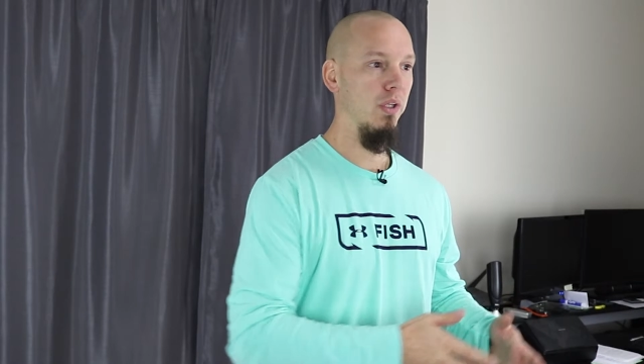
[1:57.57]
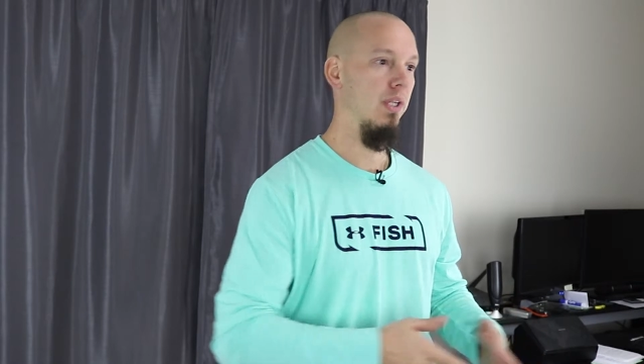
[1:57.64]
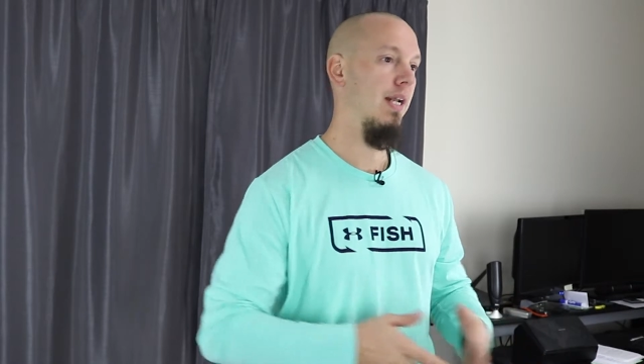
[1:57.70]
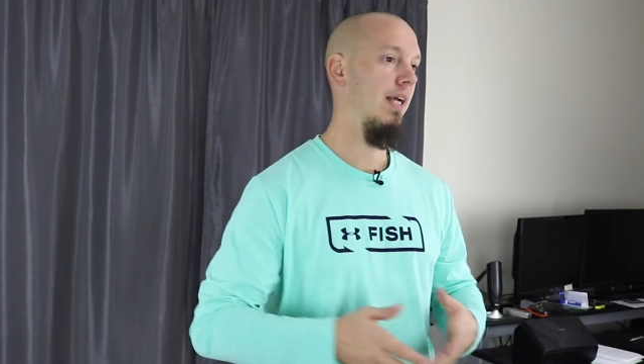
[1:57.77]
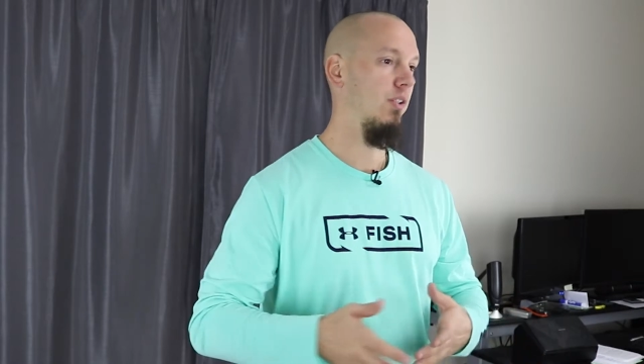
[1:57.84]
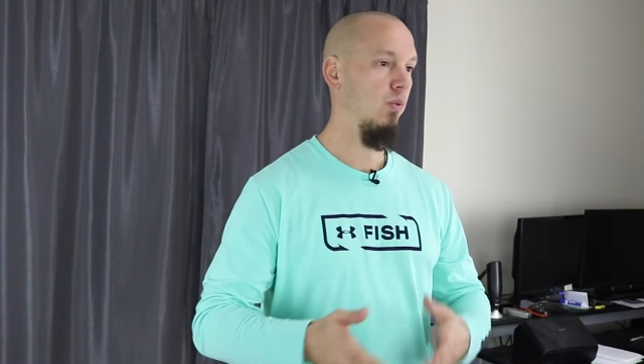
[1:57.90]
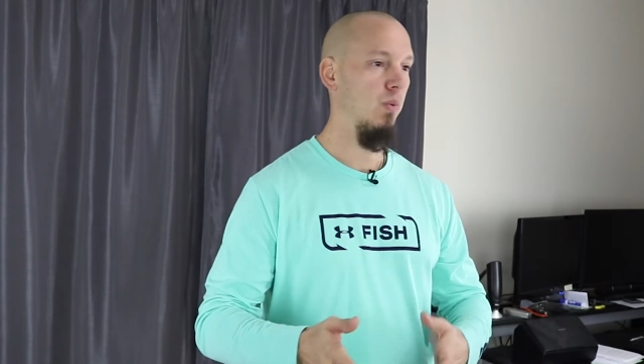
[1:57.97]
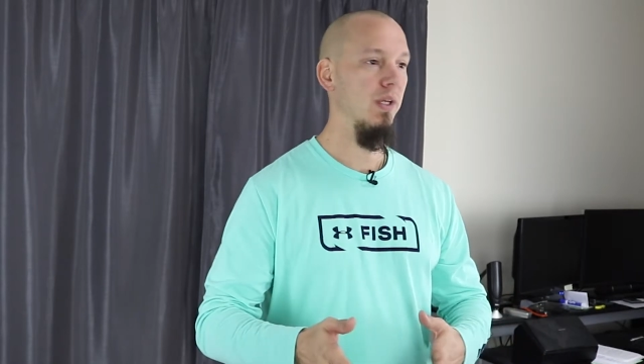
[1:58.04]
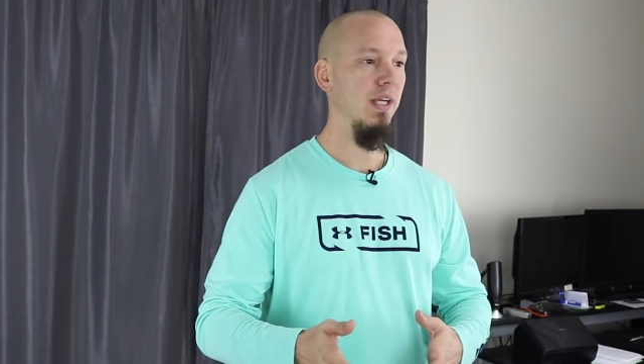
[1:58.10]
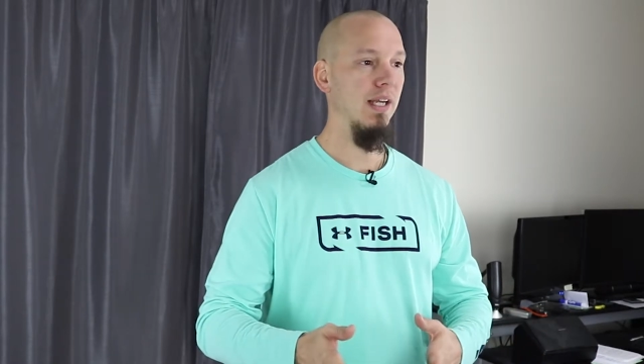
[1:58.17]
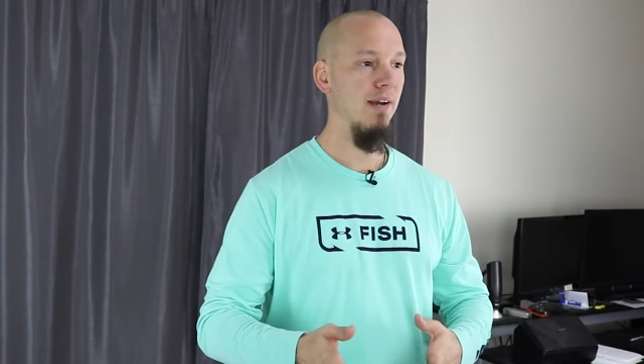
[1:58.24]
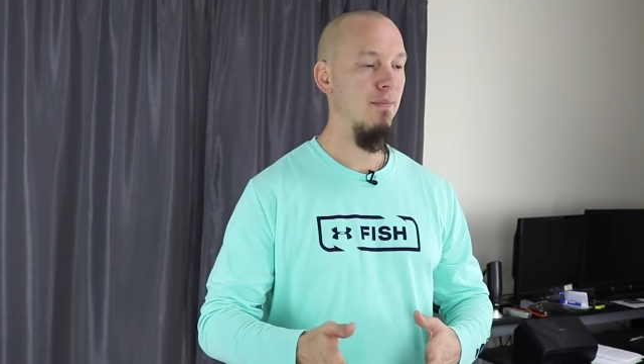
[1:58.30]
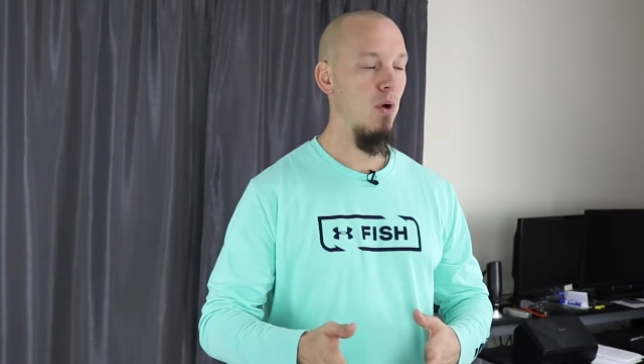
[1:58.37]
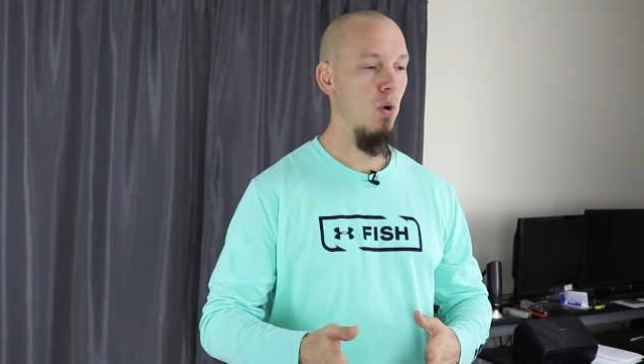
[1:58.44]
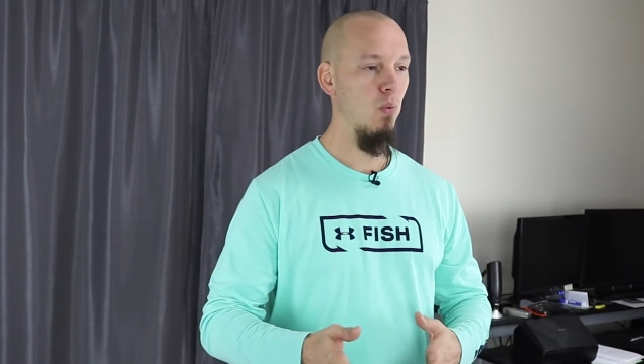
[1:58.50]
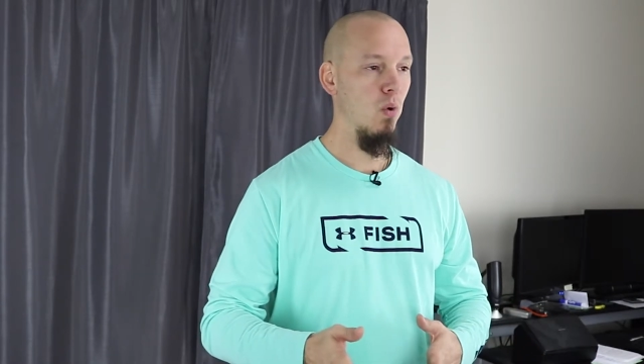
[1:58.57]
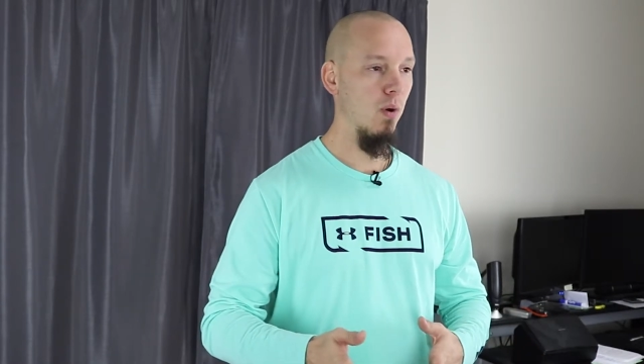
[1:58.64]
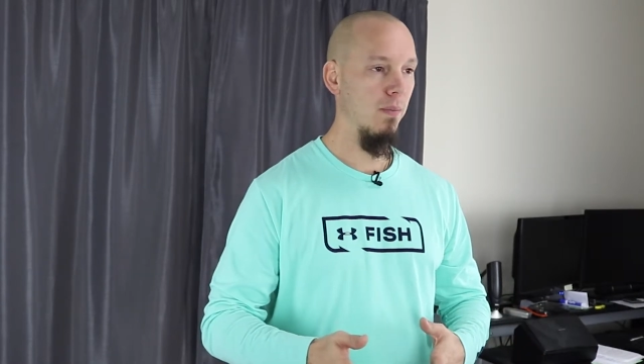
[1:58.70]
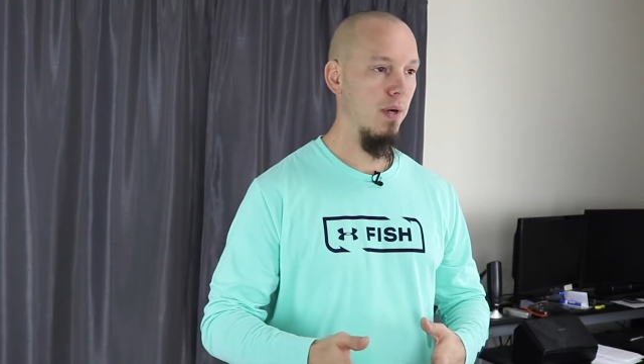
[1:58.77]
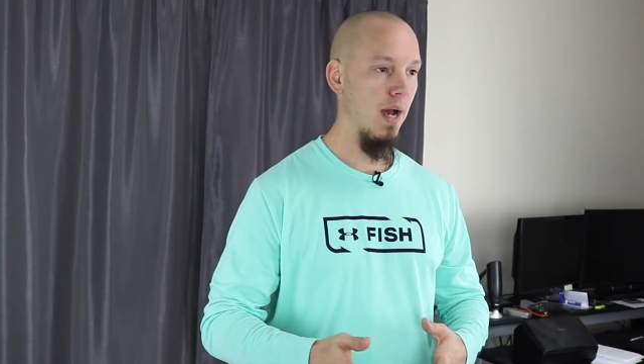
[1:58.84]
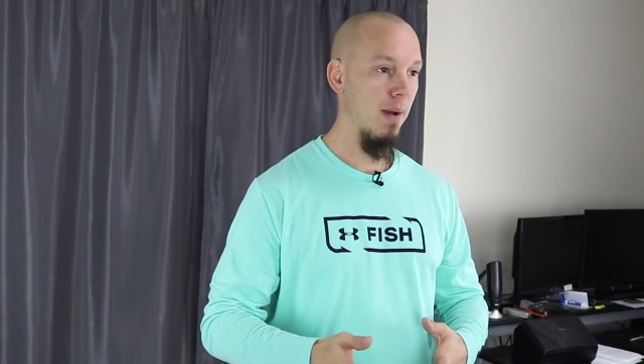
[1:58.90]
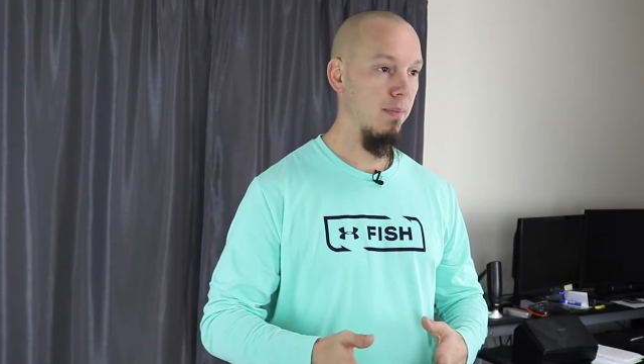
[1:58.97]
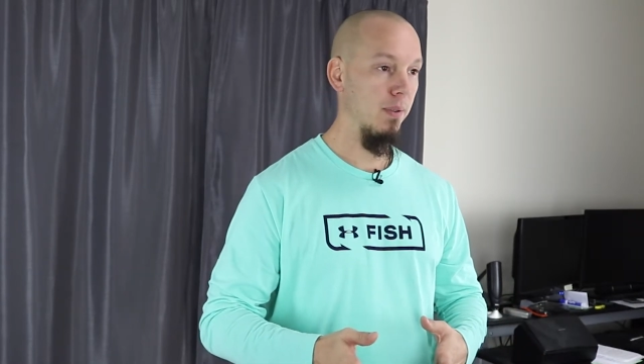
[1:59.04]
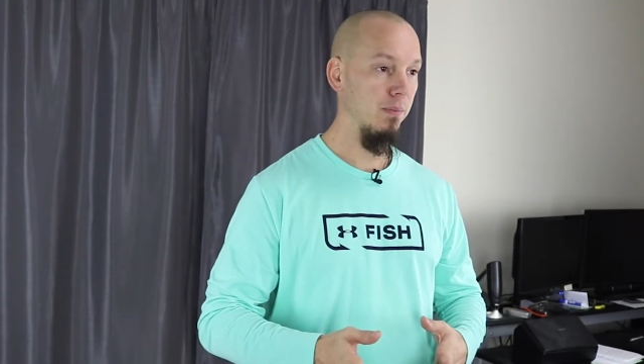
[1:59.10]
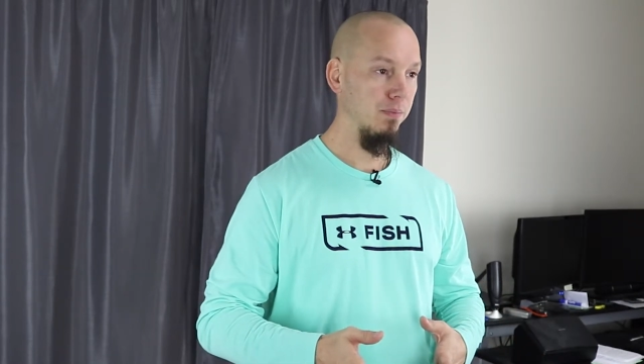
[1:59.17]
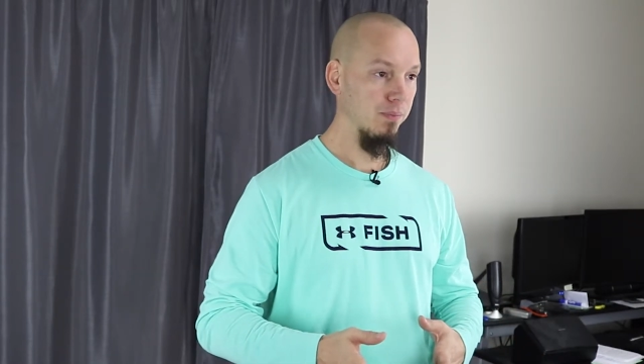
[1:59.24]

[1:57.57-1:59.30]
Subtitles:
next week I'm all warmed up.